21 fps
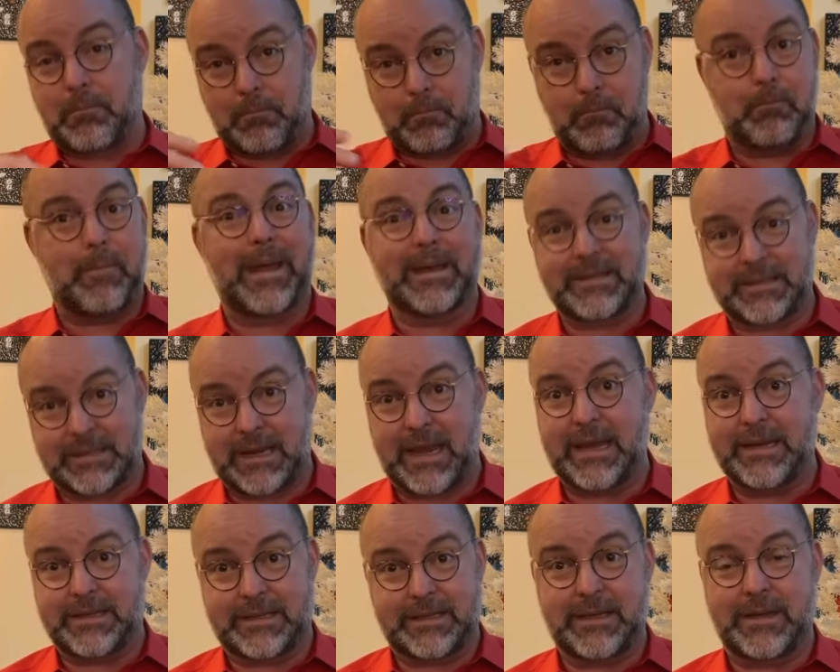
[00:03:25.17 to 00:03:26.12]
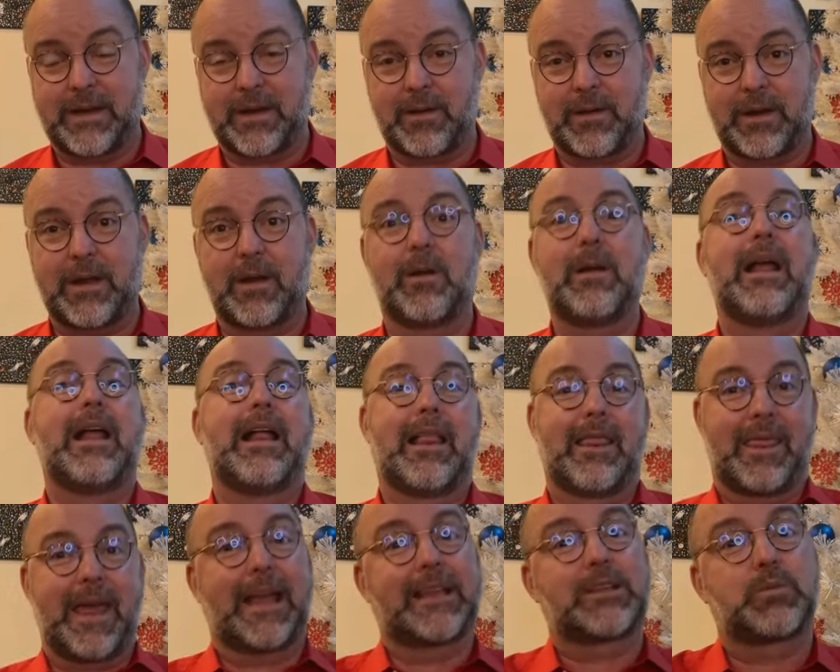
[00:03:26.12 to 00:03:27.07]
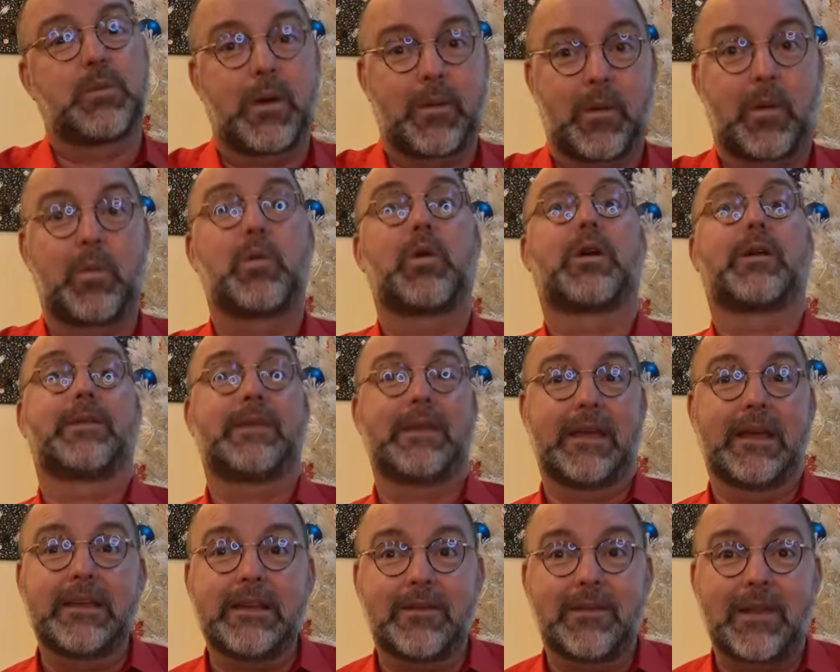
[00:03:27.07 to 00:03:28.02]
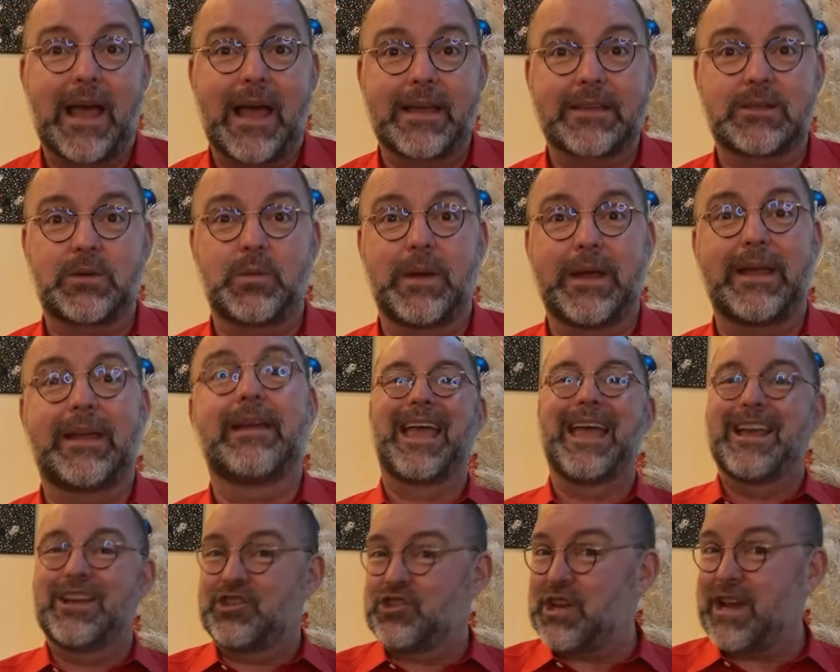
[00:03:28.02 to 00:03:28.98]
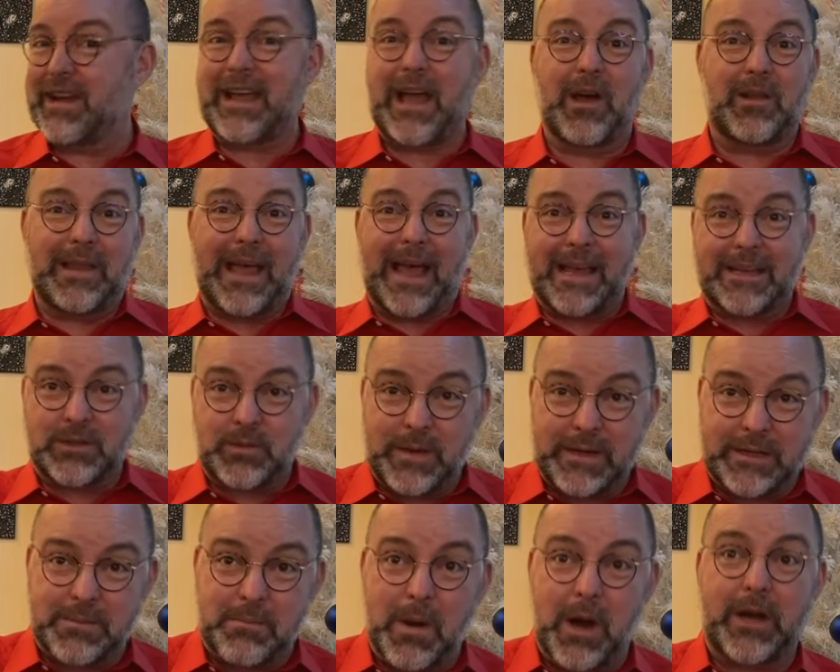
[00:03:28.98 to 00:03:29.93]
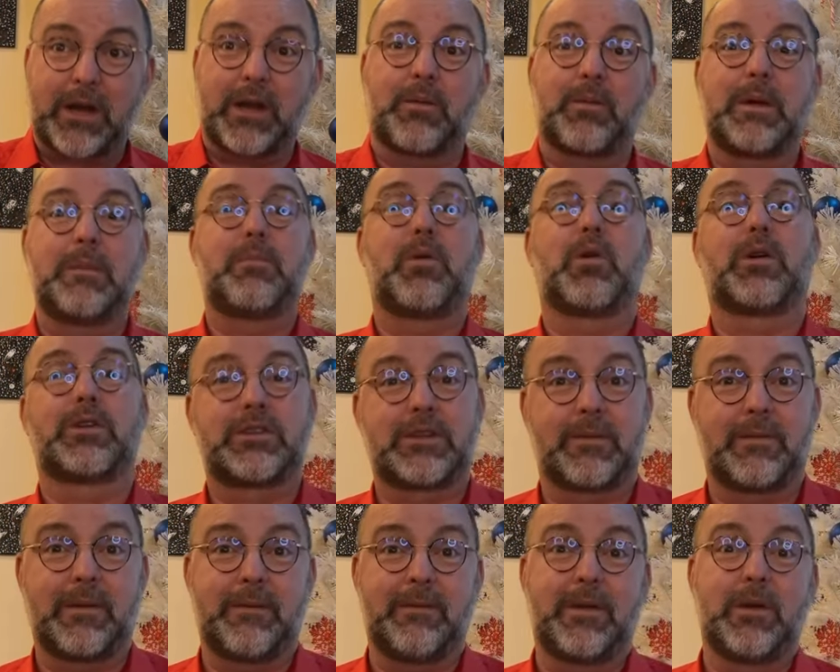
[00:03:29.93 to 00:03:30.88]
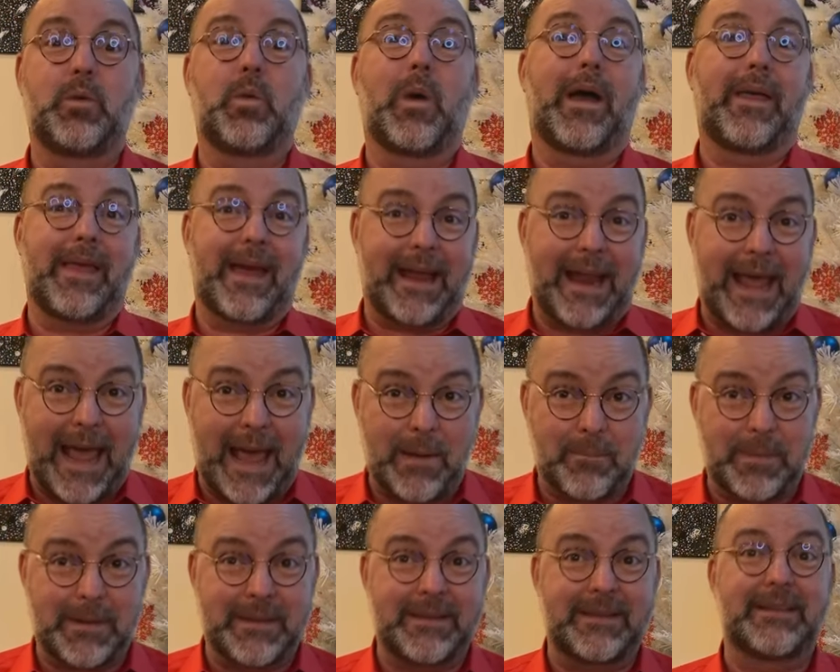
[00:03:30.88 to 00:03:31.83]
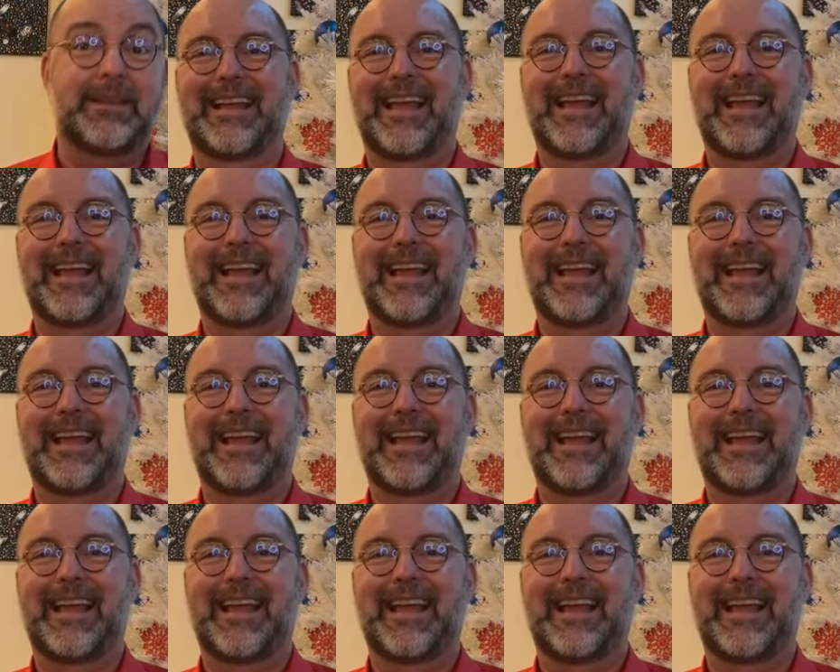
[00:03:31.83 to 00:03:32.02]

Best case scenario. That's where we were at the end of last week. Check out last week's market report to review why that happened.